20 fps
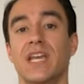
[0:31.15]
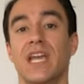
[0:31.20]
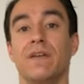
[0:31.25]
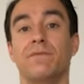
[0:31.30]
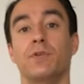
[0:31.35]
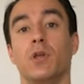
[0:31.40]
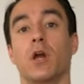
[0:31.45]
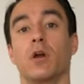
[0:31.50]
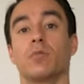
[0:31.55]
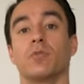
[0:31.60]

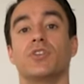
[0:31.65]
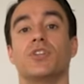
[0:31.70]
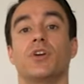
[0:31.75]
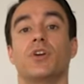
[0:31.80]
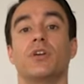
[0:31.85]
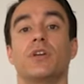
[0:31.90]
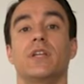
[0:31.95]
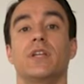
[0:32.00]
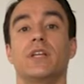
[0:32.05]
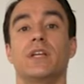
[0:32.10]
If you are
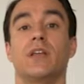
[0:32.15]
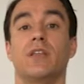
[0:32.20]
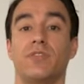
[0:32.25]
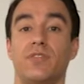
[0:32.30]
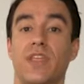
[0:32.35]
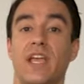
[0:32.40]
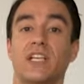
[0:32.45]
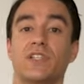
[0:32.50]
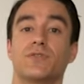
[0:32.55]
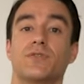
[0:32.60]
returning,
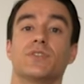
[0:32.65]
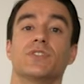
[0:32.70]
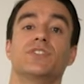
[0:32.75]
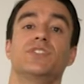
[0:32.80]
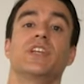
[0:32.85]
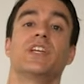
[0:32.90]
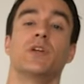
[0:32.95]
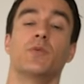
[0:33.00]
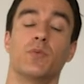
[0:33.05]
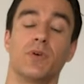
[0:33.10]
thanks for
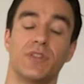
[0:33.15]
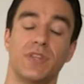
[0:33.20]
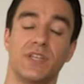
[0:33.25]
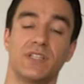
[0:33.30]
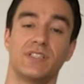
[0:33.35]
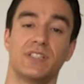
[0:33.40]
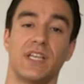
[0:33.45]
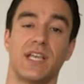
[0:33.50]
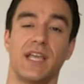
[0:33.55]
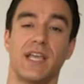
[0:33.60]
sticking with
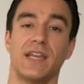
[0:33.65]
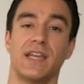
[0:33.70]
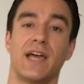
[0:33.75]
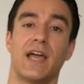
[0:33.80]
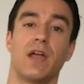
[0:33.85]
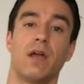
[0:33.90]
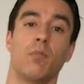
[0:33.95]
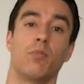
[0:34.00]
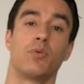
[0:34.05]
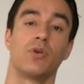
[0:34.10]
us and
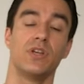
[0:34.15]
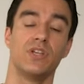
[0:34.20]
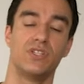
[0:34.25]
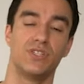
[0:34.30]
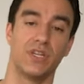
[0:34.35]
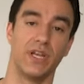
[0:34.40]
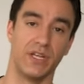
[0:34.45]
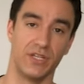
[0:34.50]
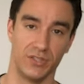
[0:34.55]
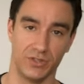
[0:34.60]
I
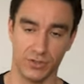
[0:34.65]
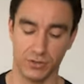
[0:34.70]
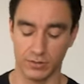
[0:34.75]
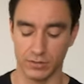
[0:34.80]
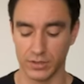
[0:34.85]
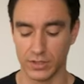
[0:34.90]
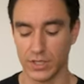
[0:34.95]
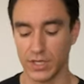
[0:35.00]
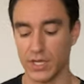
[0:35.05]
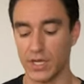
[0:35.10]
appreciate you.